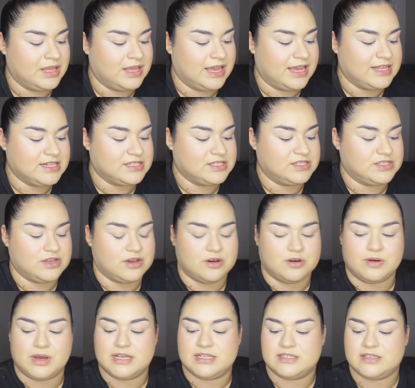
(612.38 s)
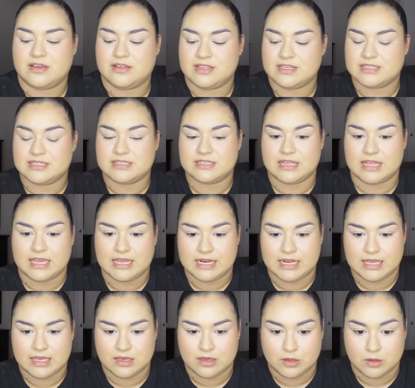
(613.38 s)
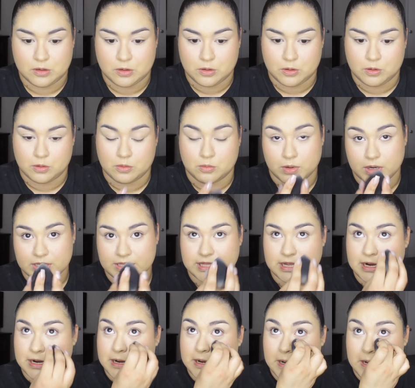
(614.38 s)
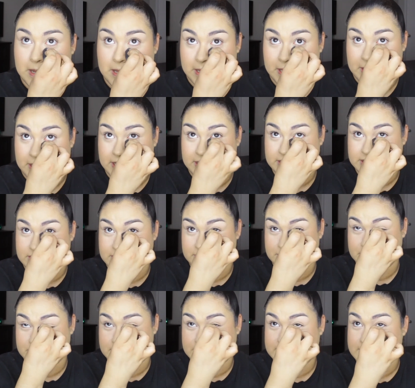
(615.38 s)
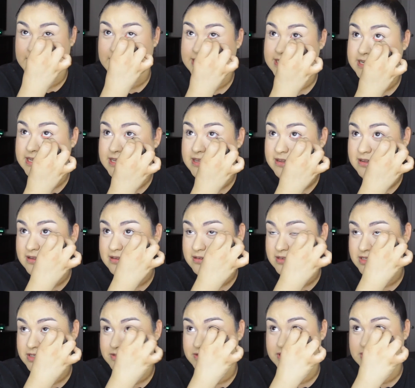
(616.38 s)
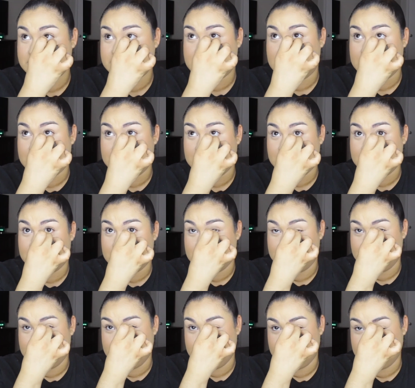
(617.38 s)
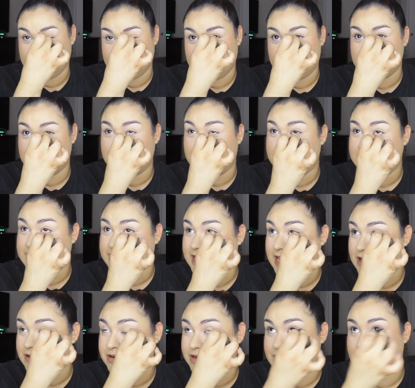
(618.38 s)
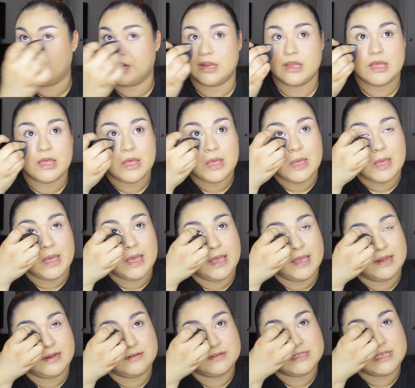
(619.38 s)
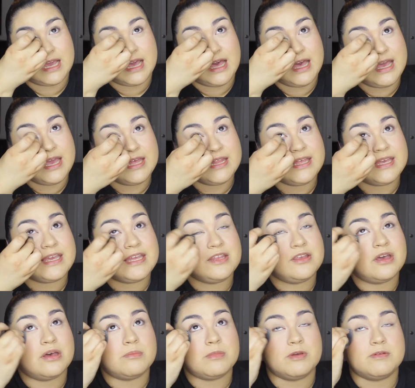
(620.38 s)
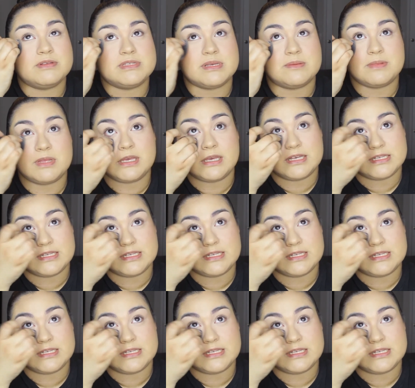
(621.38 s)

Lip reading: And so I saw this lady who worked there, and she was just standing there, you know, like behind the counter. And I was like, hi, like, can you help me with something?